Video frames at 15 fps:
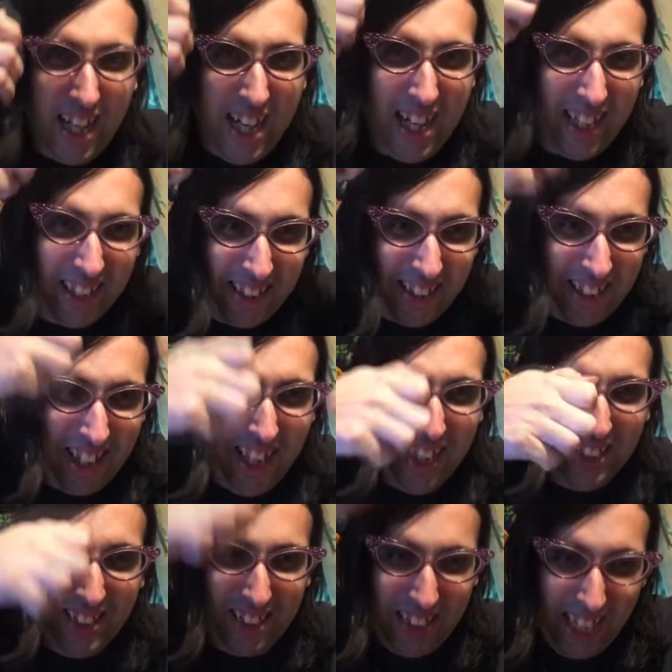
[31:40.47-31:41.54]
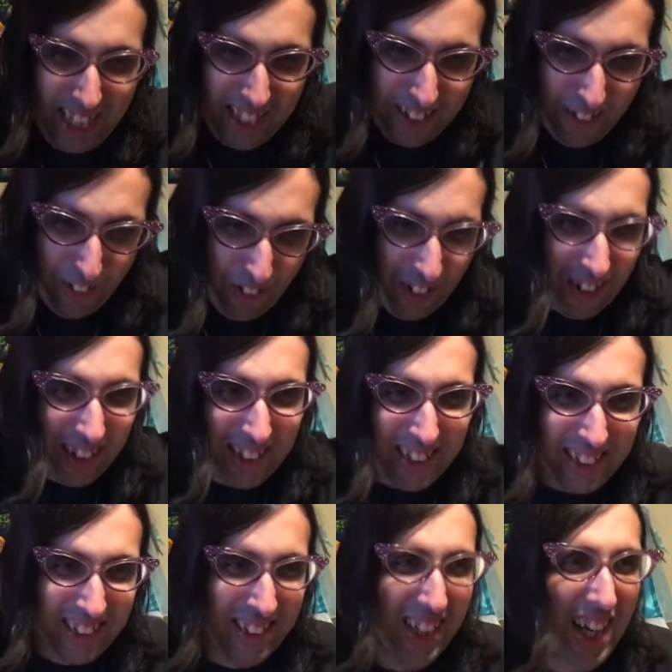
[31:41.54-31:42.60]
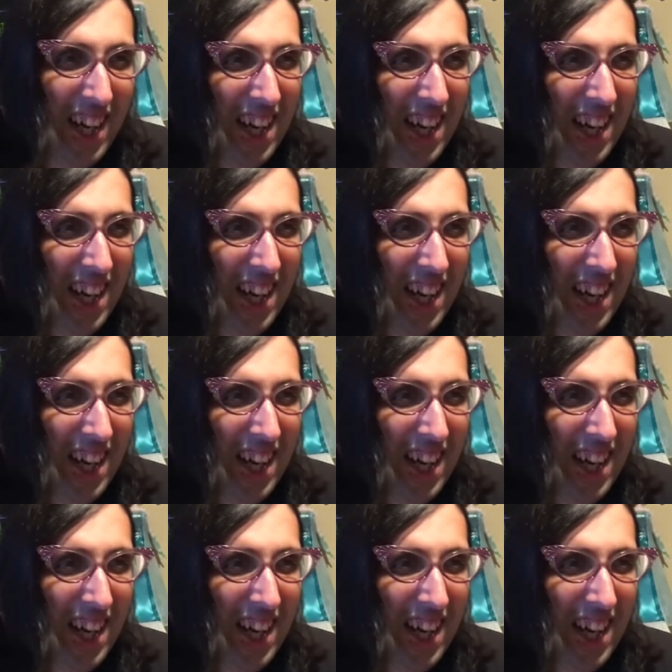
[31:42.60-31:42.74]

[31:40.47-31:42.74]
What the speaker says: and giant horns,